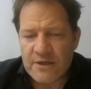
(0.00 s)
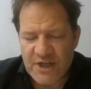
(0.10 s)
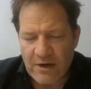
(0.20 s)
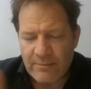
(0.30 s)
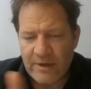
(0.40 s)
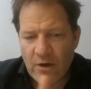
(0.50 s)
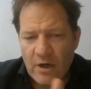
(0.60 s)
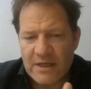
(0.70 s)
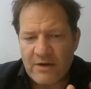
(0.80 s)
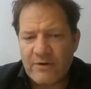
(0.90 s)
Jeremy
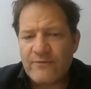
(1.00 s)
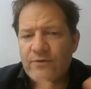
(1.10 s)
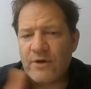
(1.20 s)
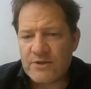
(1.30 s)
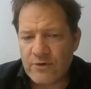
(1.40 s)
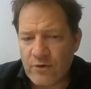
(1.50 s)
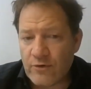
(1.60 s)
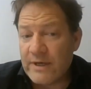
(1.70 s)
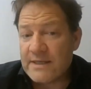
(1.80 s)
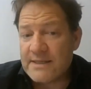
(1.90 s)
earlier referred to
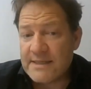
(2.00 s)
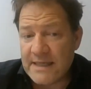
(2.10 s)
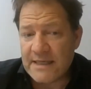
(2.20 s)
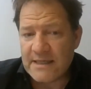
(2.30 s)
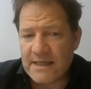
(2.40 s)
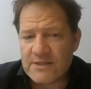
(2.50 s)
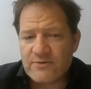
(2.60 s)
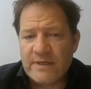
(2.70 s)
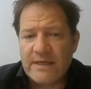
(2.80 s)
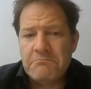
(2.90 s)
Korean steel
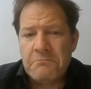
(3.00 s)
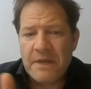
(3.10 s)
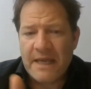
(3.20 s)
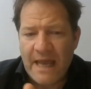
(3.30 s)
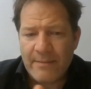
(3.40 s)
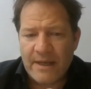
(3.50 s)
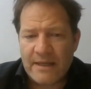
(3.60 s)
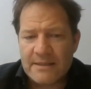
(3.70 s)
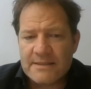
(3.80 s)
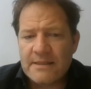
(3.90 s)
industry,
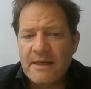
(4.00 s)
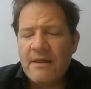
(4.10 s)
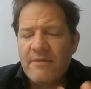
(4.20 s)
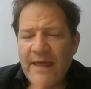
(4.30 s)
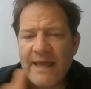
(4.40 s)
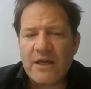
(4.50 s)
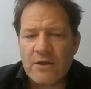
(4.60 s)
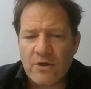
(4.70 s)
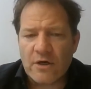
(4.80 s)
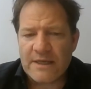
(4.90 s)
chemicals, they
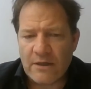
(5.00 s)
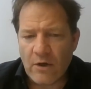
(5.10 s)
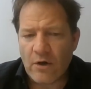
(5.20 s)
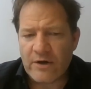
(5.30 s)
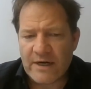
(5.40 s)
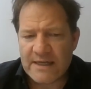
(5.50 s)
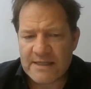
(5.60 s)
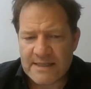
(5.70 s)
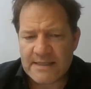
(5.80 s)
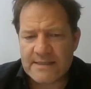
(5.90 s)
cannot longer
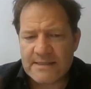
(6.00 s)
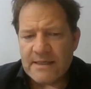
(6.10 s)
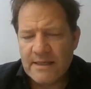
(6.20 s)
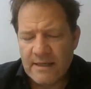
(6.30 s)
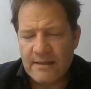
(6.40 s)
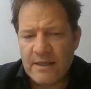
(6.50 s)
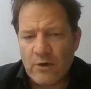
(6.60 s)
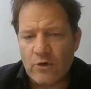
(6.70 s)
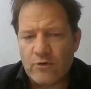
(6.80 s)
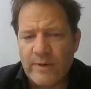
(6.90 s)
exist in the
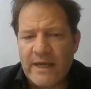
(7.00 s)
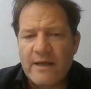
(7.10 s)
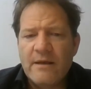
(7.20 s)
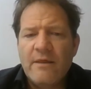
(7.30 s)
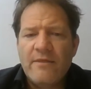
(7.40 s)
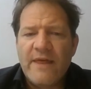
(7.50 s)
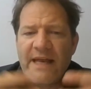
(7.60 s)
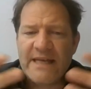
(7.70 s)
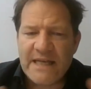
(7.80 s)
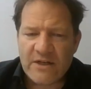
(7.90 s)
old way. They
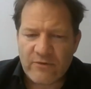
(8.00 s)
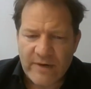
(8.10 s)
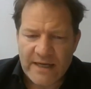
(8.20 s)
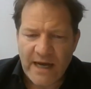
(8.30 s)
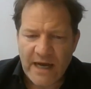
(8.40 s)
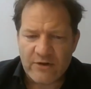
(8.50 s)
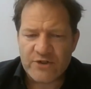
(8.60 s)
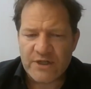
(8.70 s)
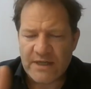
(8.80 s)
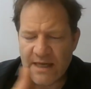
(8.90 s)
need green
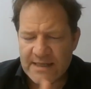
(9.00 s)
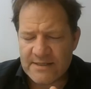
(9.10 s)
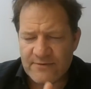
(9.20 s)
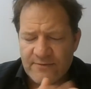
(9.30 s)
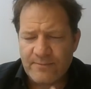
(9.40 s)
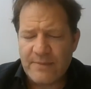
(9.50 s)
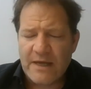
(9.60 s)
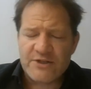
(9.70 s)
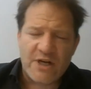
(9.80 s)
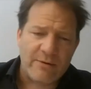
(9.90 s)
hydrogen,
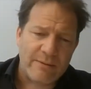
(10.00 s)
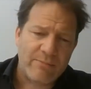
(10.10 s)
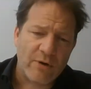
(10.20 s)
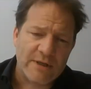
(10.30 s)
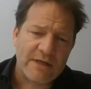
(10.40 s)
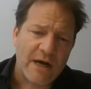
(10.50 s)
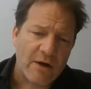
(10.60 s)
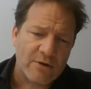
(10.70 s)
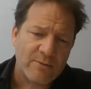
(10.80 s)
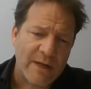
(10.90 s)
as Jeremy pointed out.